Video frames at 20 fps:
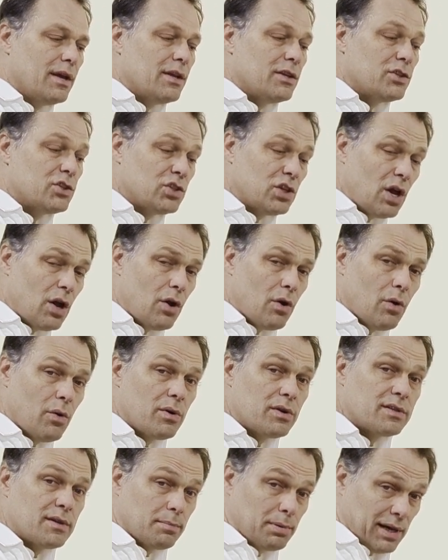So
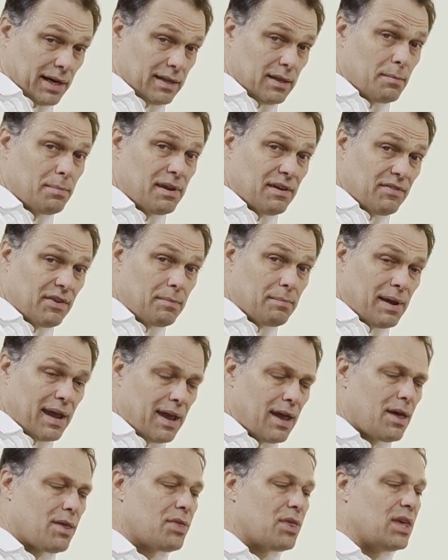to break the pivot
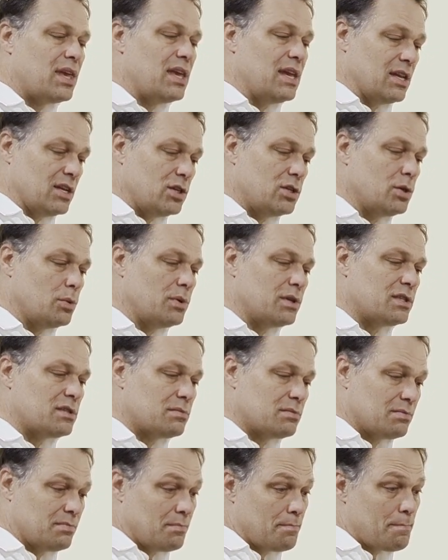path into its
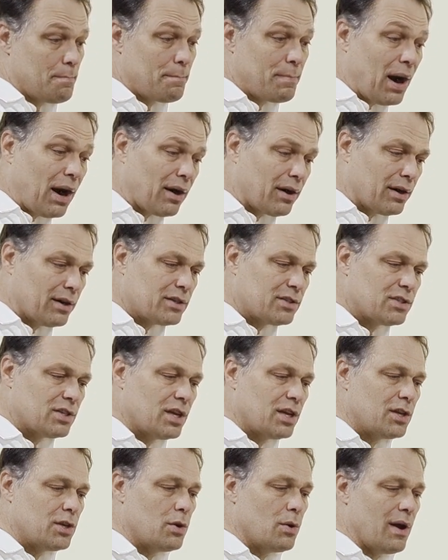parts,
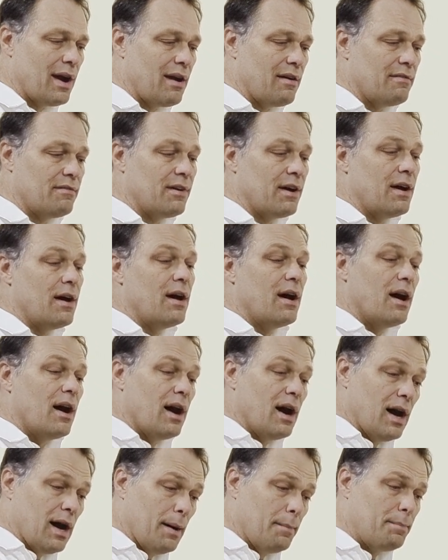you have
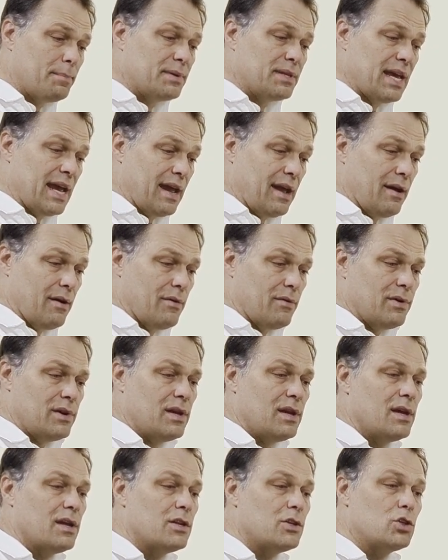up, down,
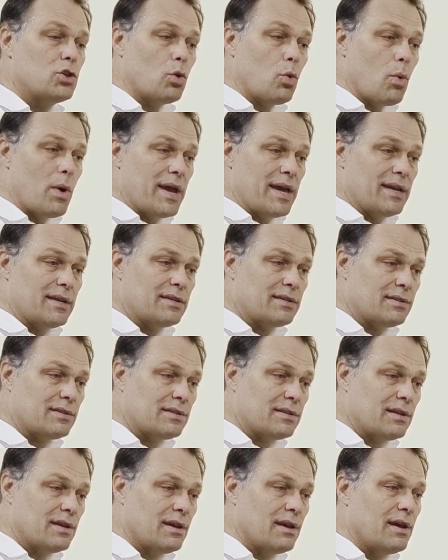twist,
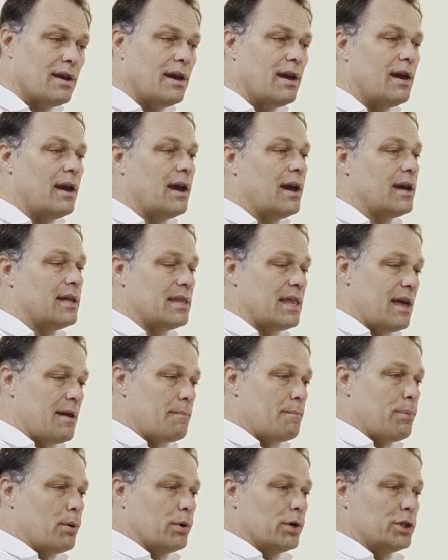and then
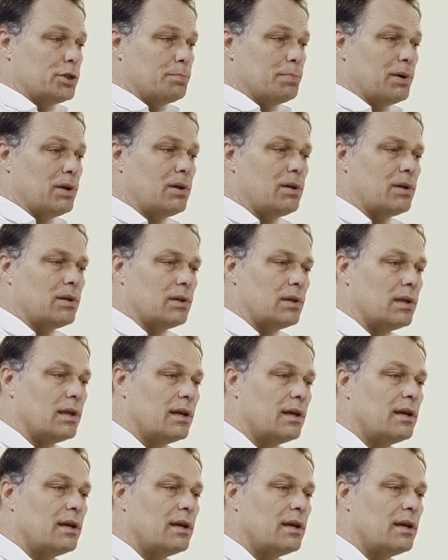push, pull.